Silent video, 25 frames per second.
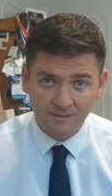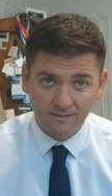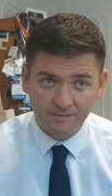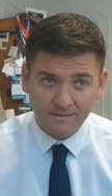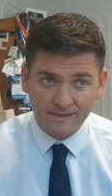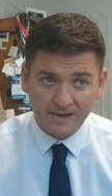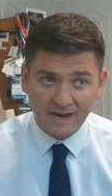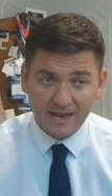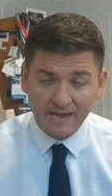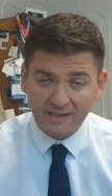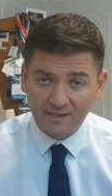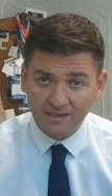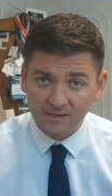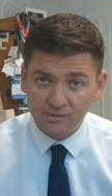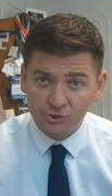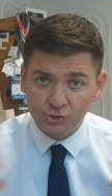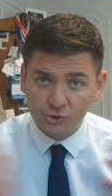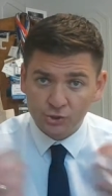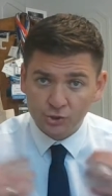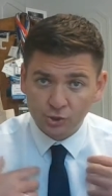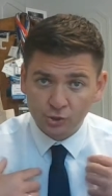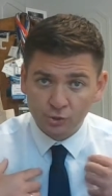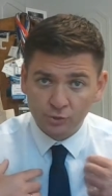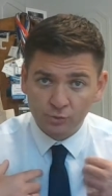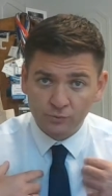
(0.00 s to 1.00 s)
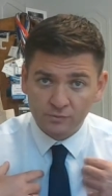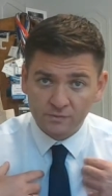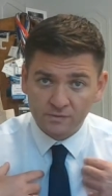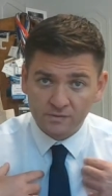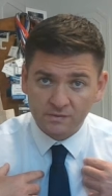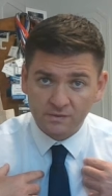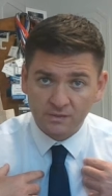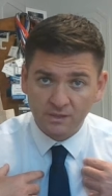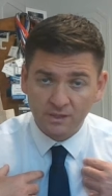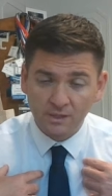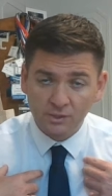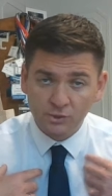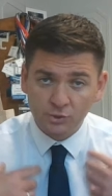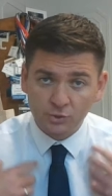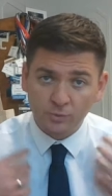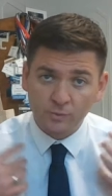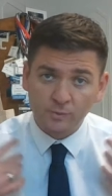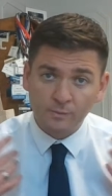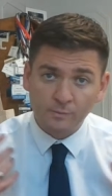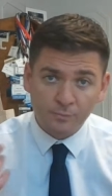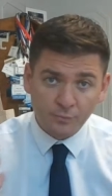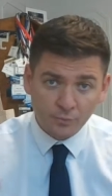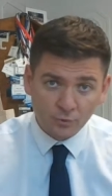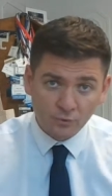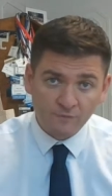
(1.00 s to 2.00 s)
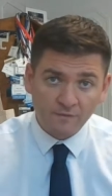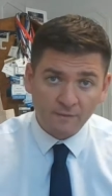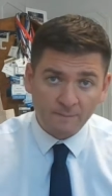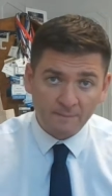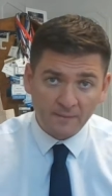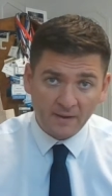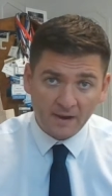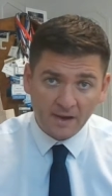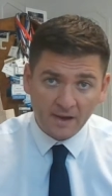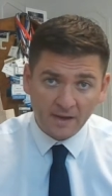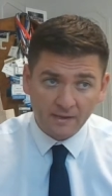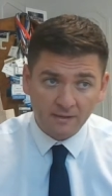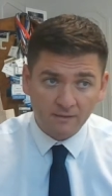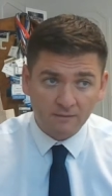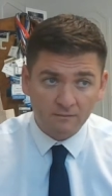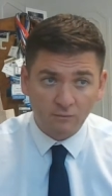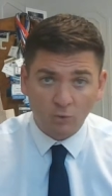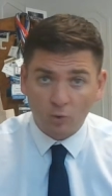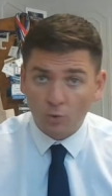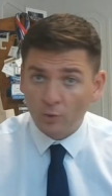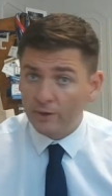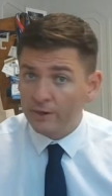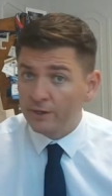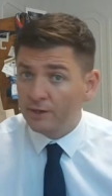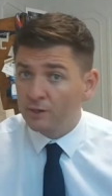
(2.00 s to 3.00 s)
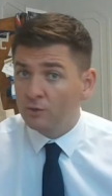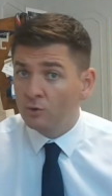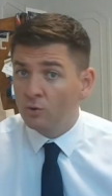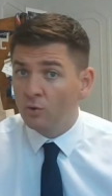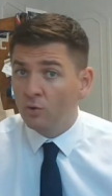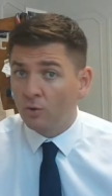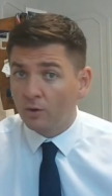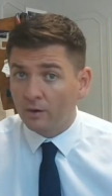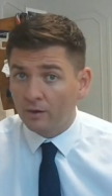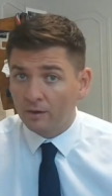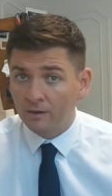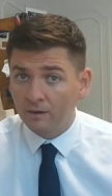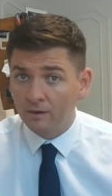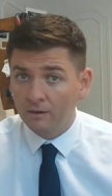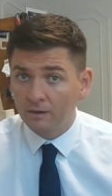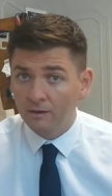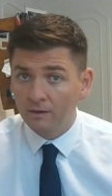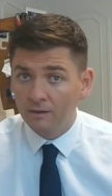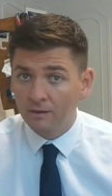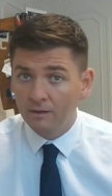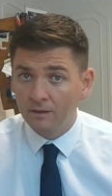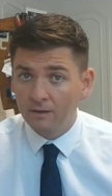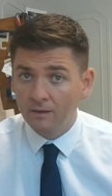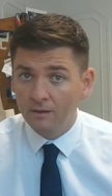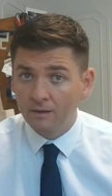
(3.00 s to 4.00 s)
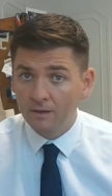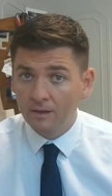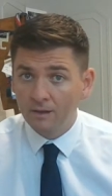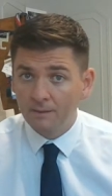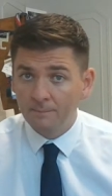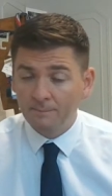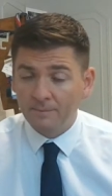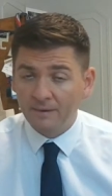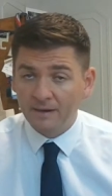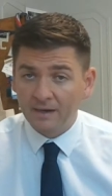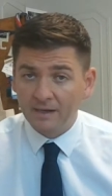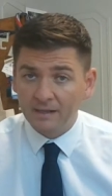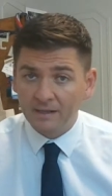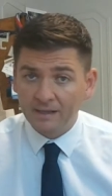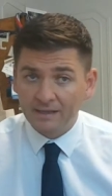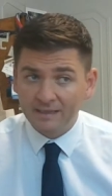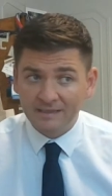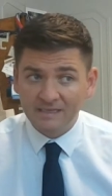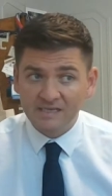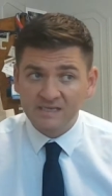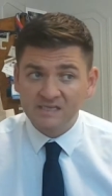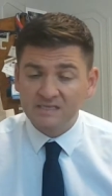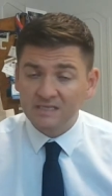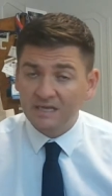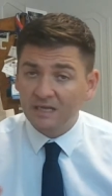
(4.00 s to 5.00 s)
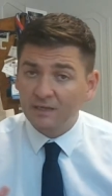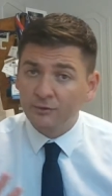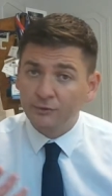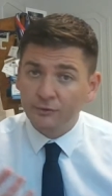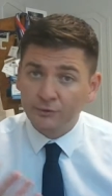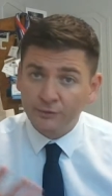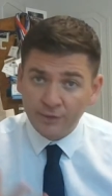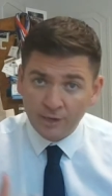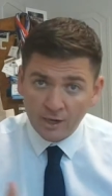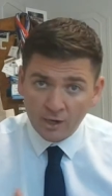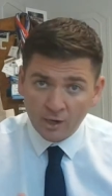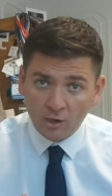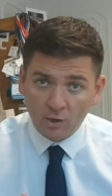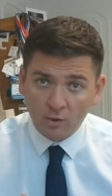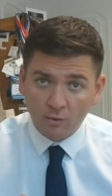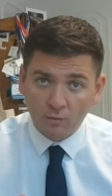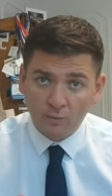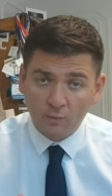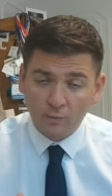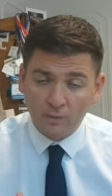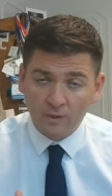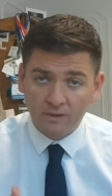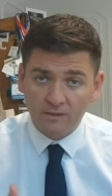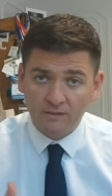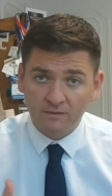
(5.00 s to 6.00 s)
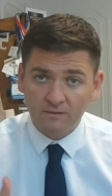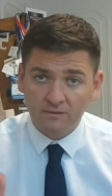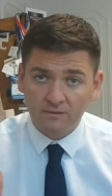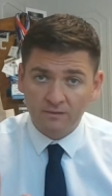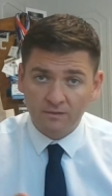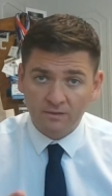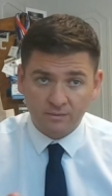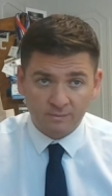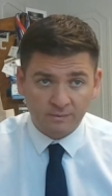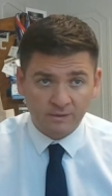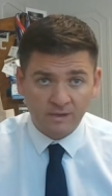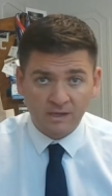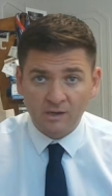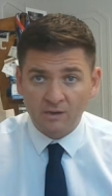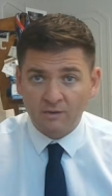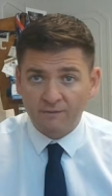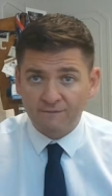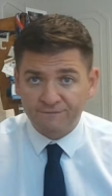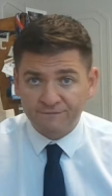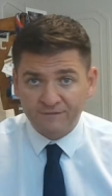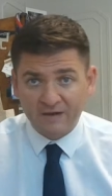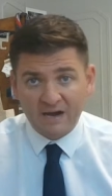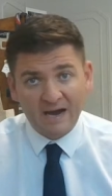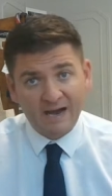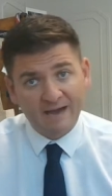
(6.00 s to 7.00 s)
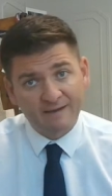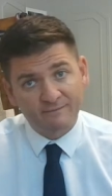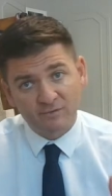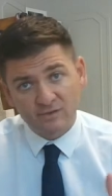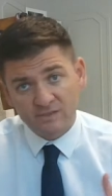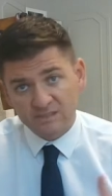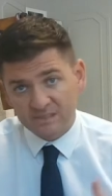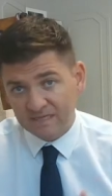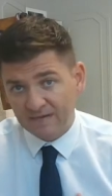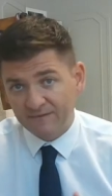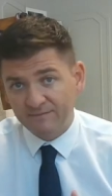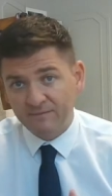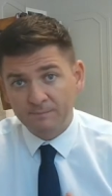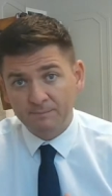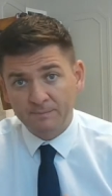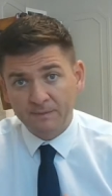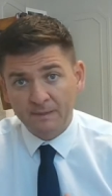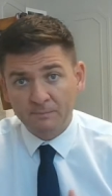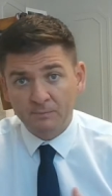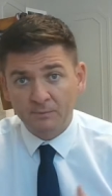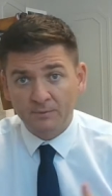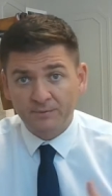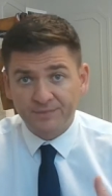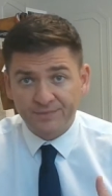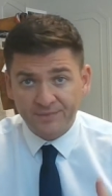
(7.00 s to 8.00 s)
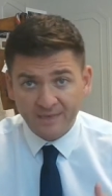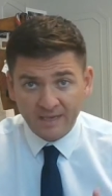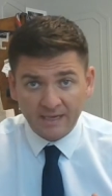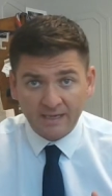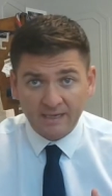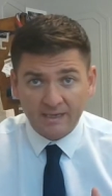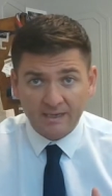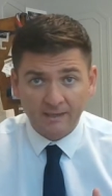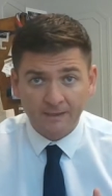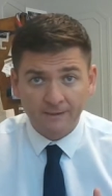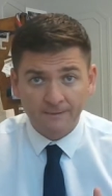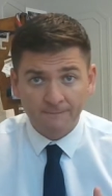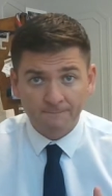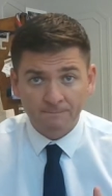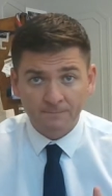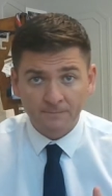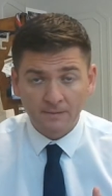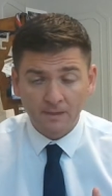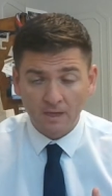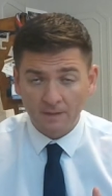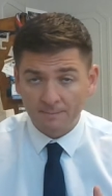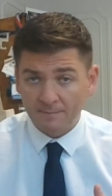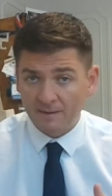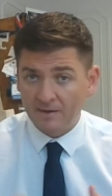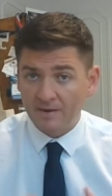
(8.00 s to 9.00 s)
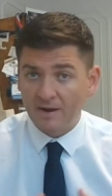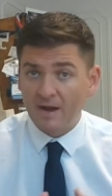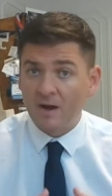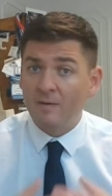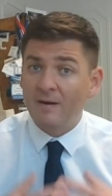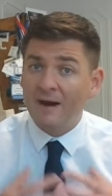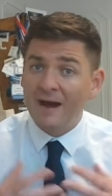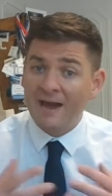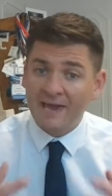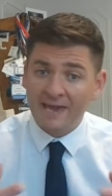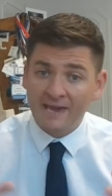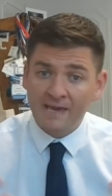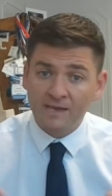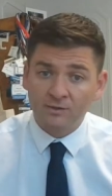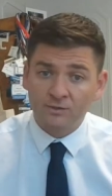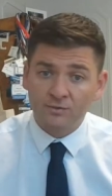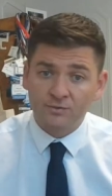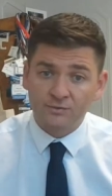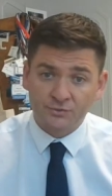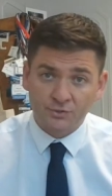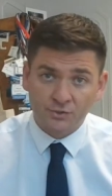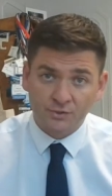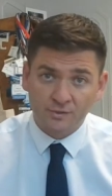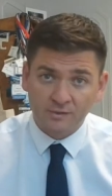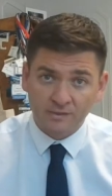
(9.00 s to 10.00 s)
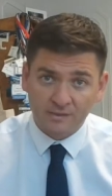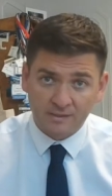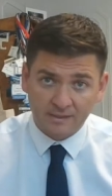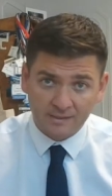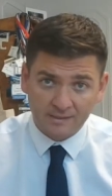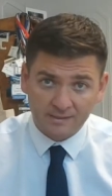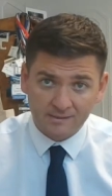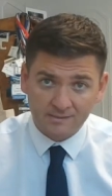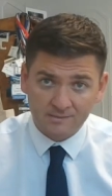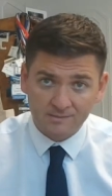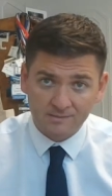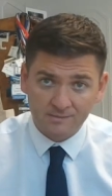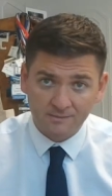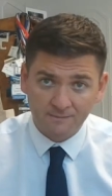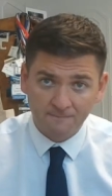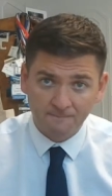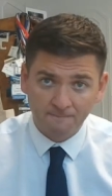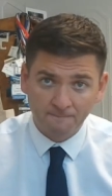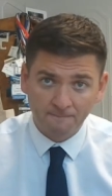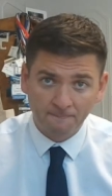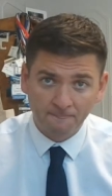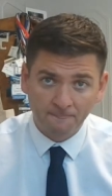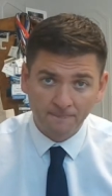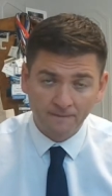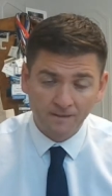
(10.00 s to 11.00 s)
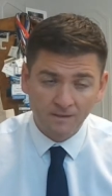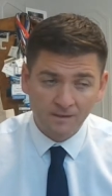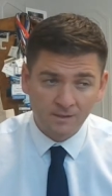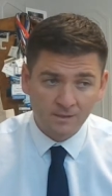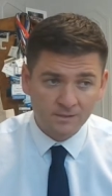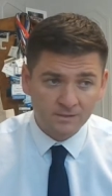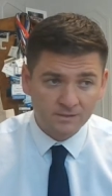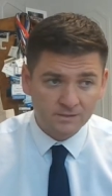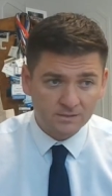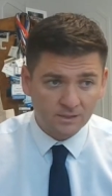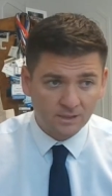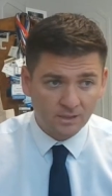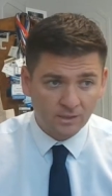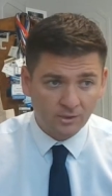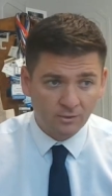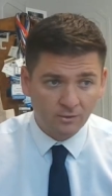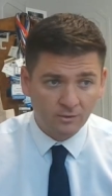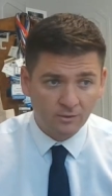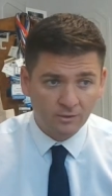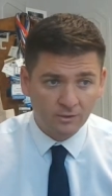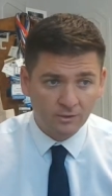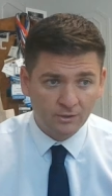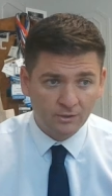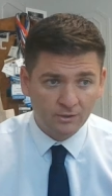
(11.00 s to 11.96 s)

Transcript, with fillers: that I can choose to improve upon or ignore, but at least I'll know what 3 or 5 or 7 people think about how I handle certain things. So